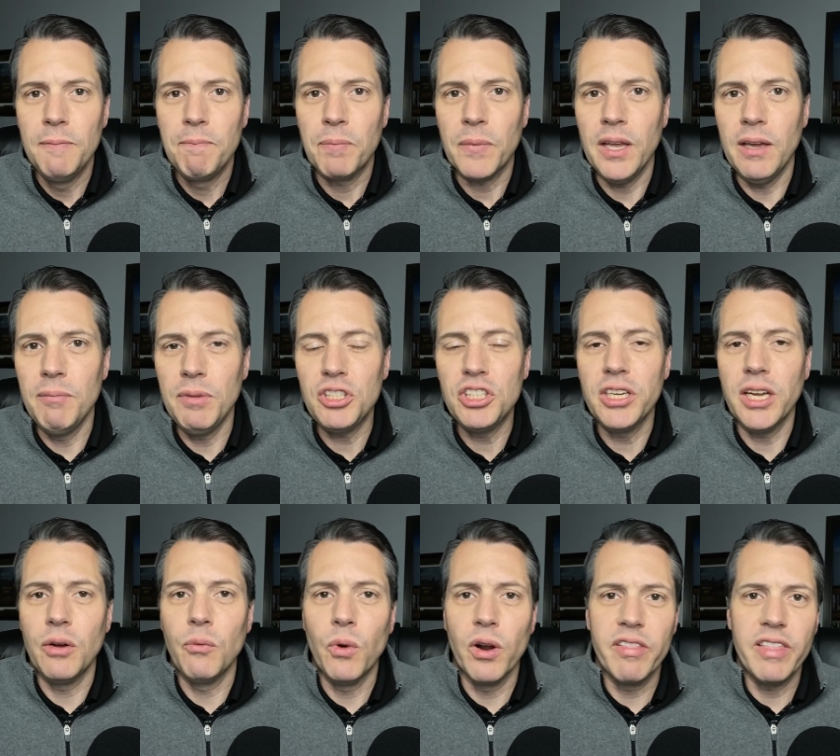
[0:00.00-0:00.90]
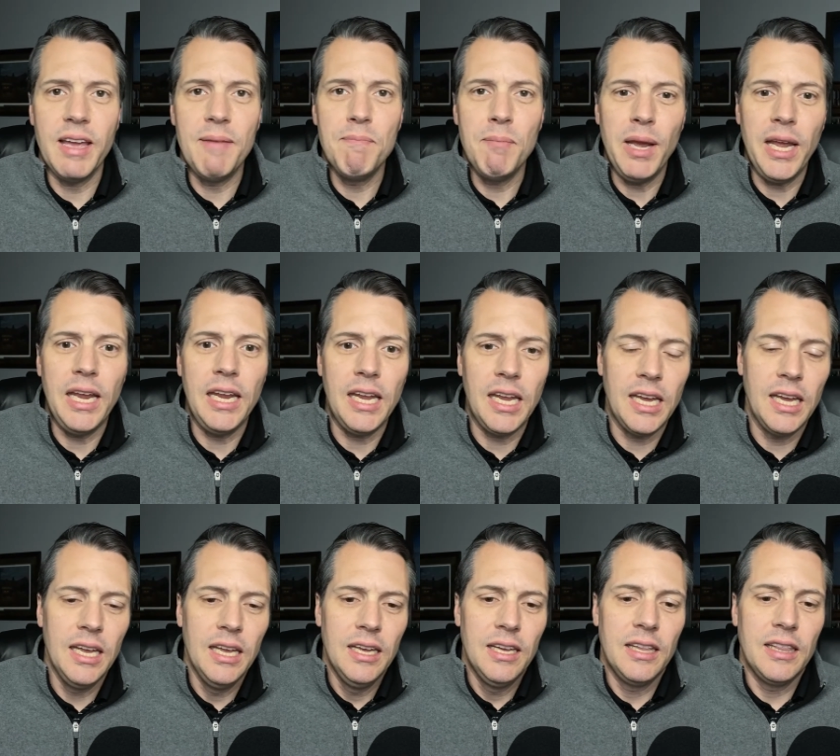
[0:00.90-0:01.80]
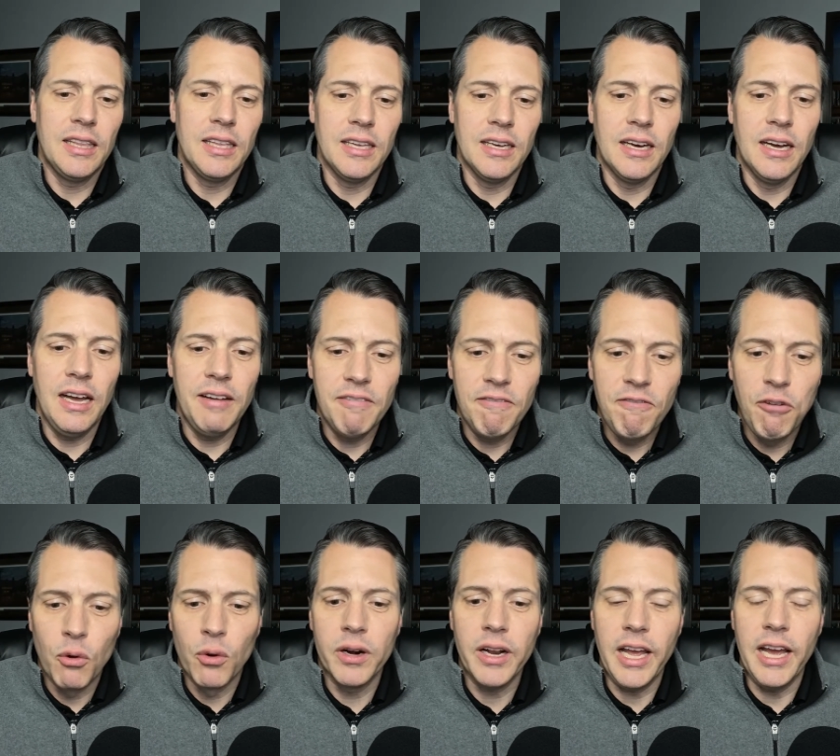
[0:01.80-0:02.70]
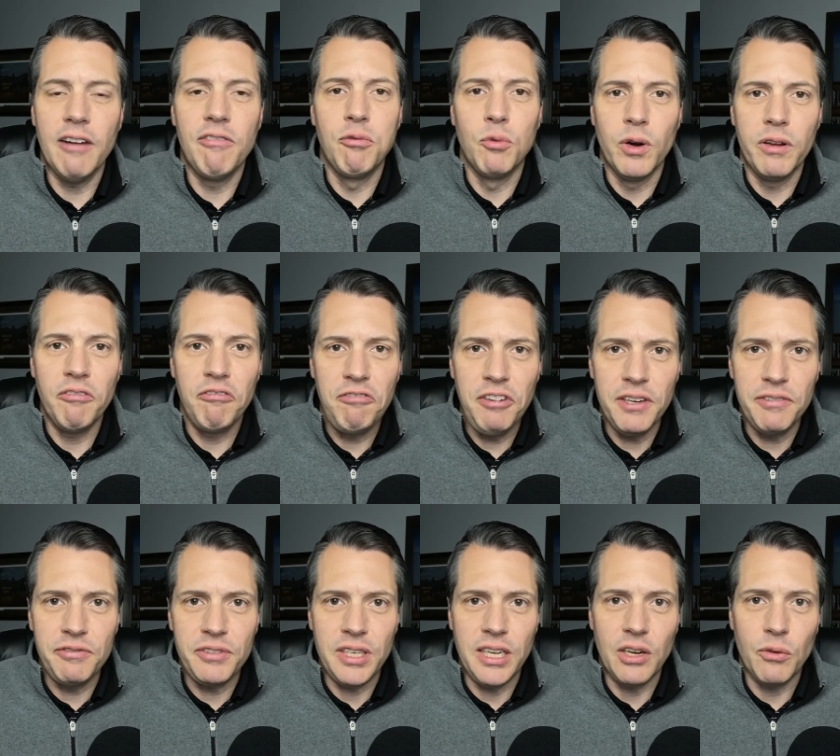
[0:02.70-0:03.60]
in Michigan where they make the Ford F-150,